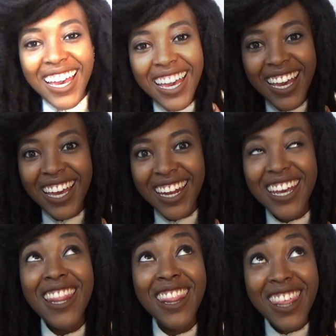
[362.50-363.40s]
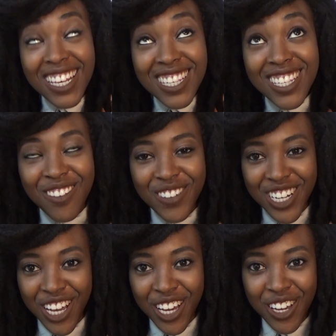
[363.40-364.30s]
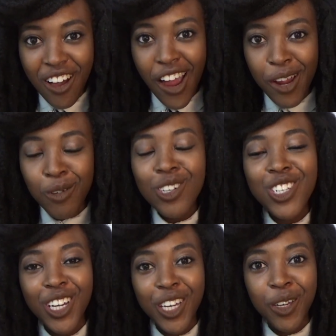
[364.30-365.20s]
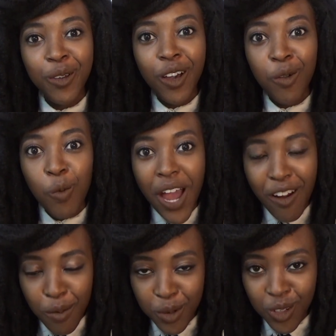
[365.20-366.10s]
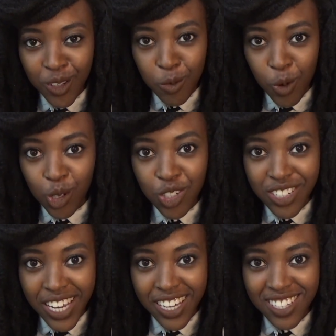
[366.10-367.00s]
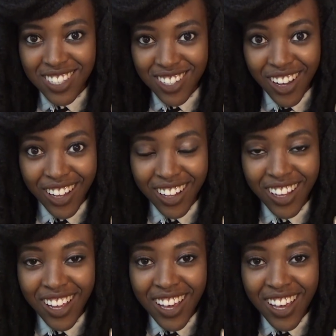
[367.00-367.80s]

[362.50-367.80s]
In this video, I will show you a wearable wash day style.